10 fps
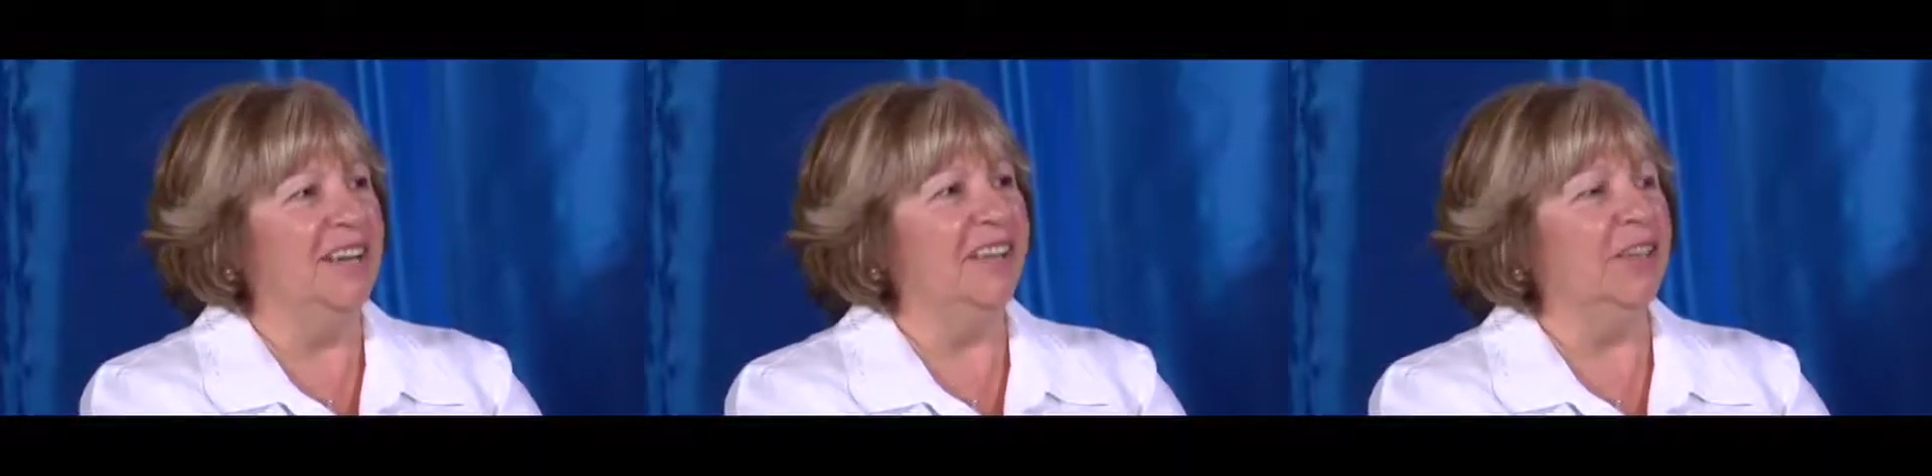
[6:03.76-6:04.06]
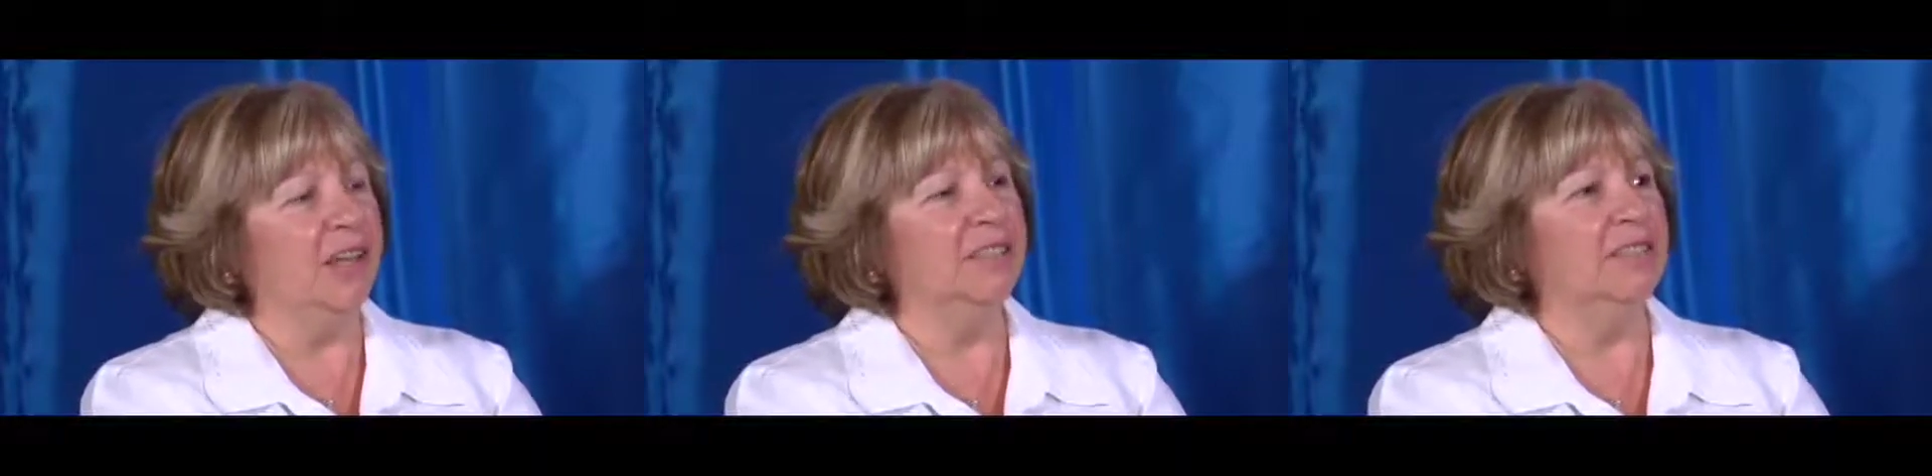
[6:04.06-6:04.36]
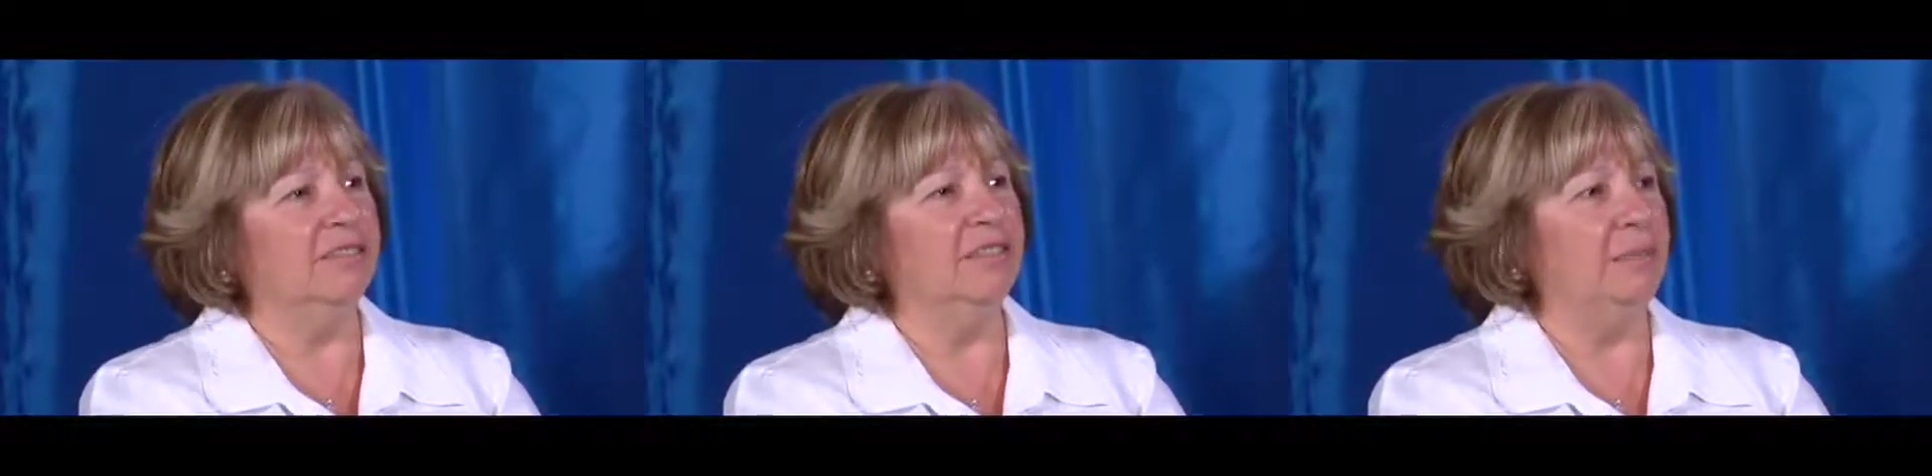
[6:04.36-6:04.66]
loss
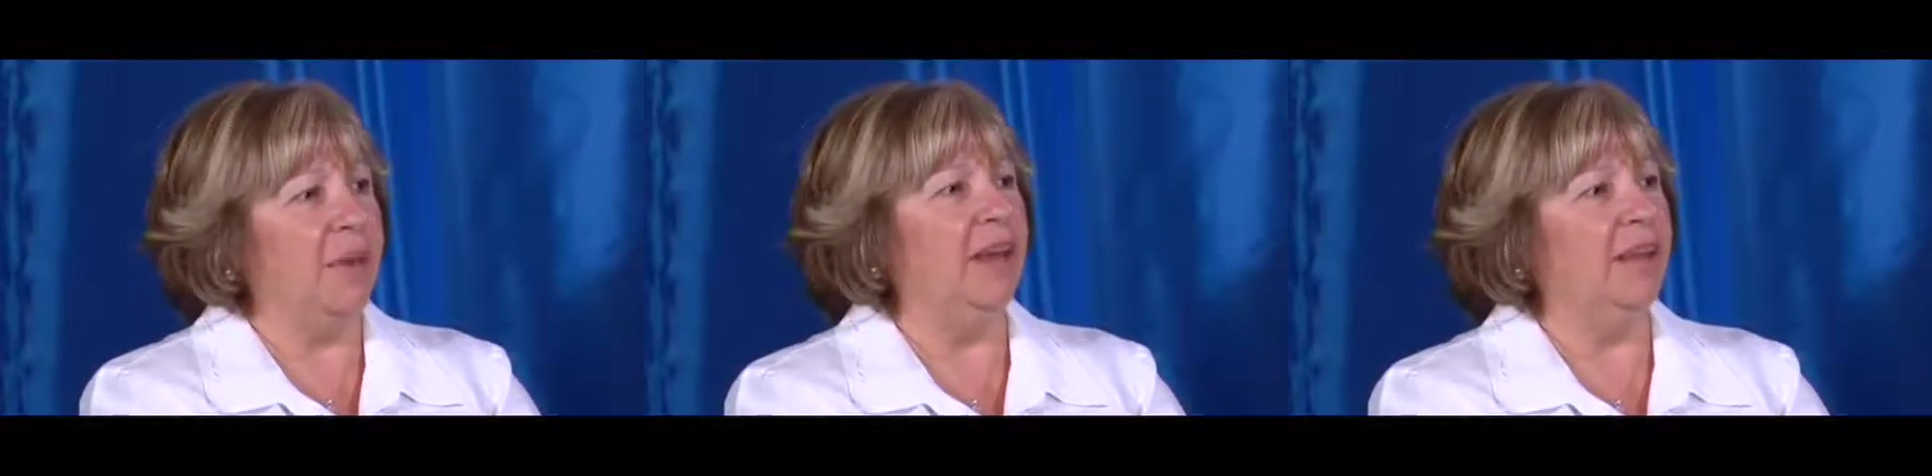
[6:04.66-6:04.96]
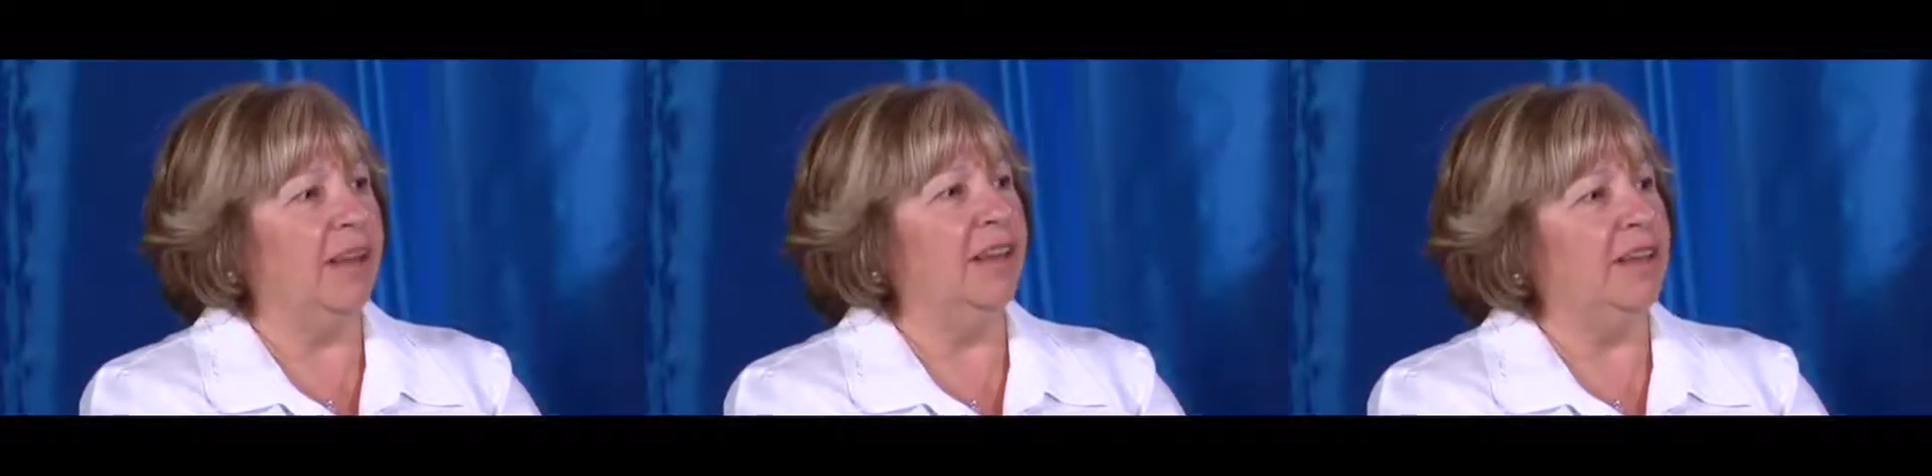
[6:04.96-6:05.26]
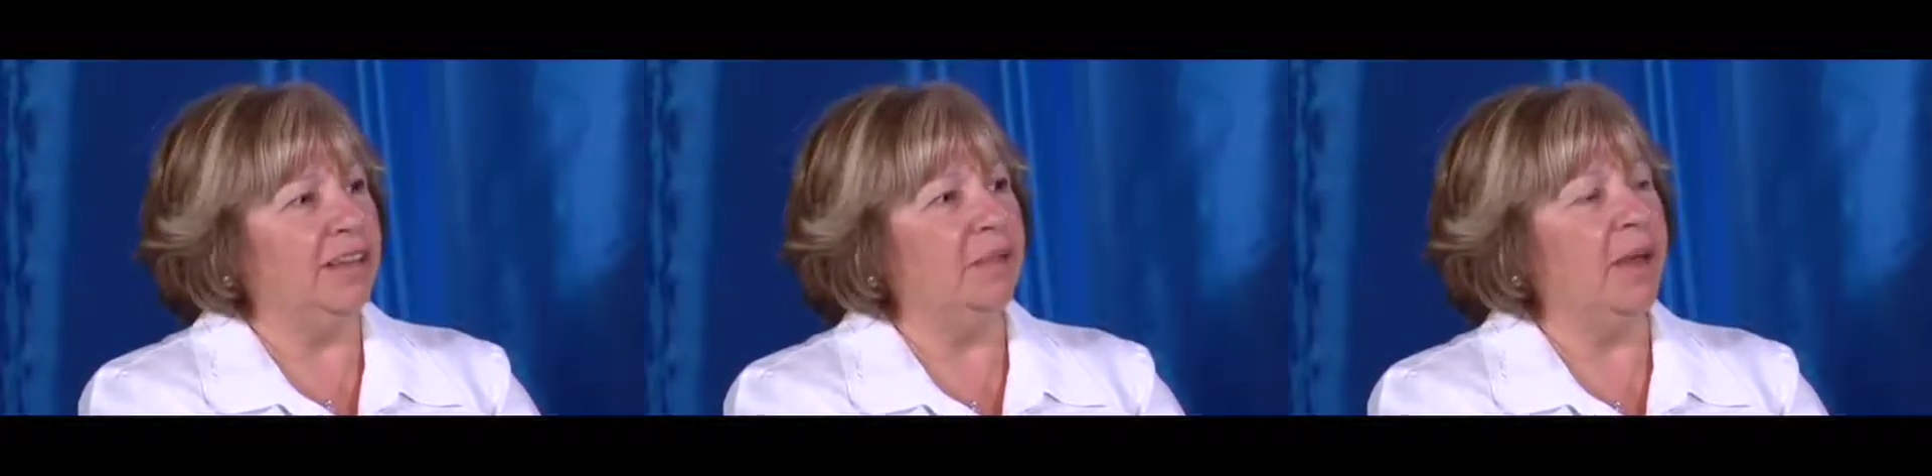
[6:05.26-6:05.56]
of depend- uh,
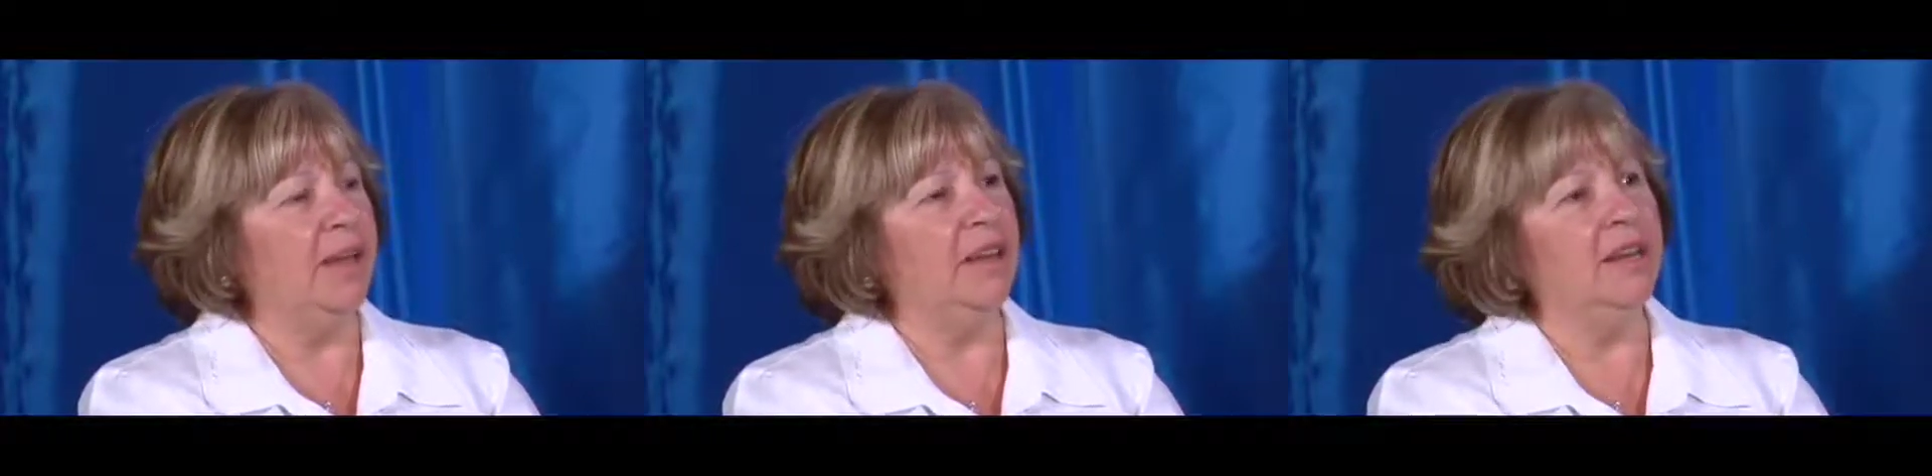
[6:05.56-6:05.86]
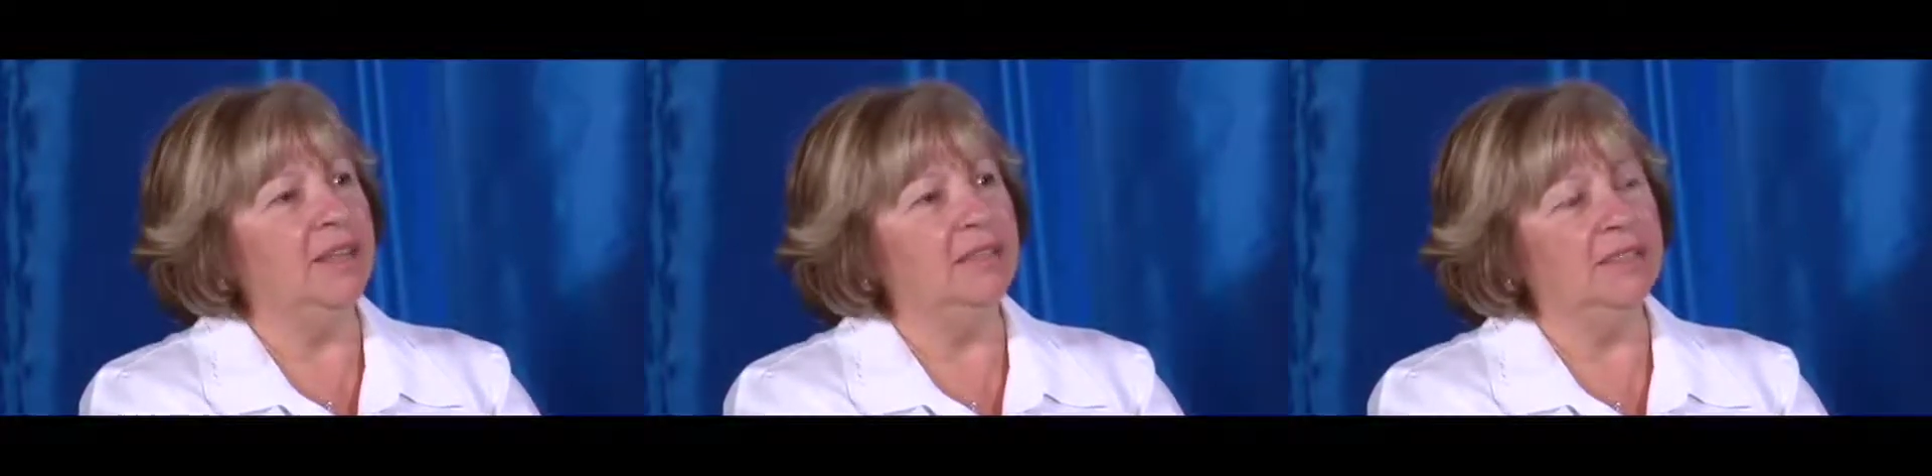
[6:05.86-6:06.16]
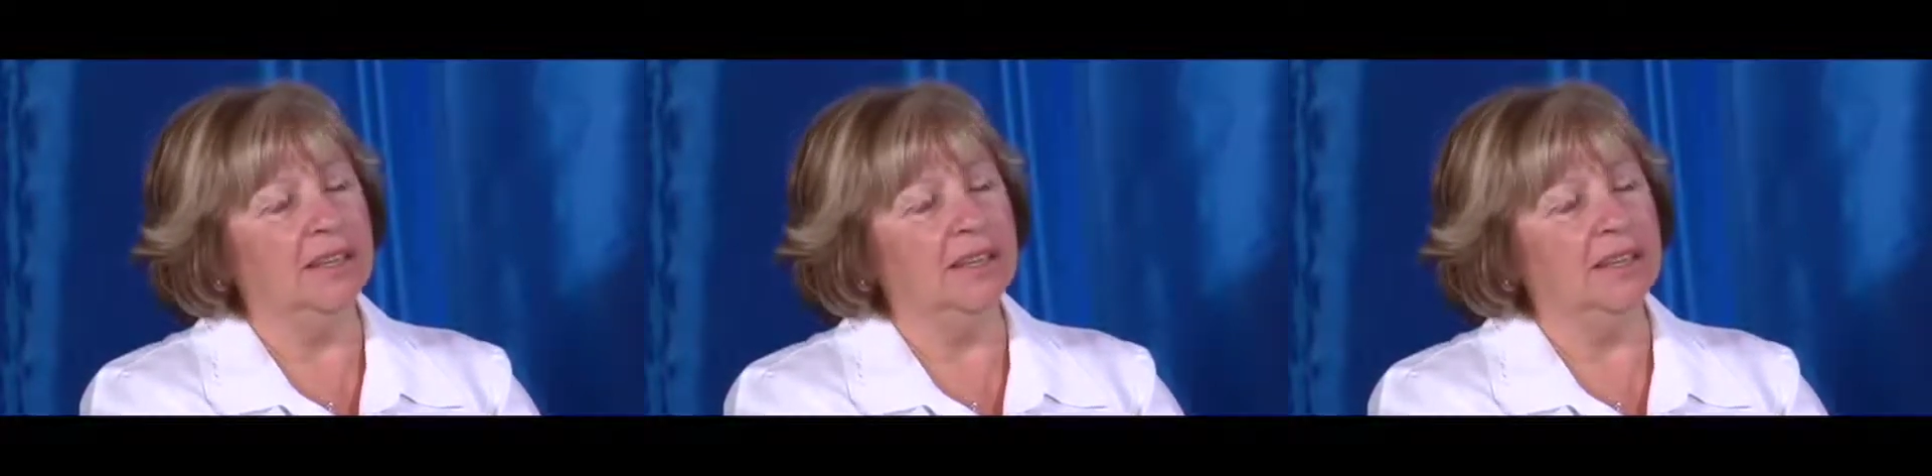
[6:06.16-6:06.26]
independence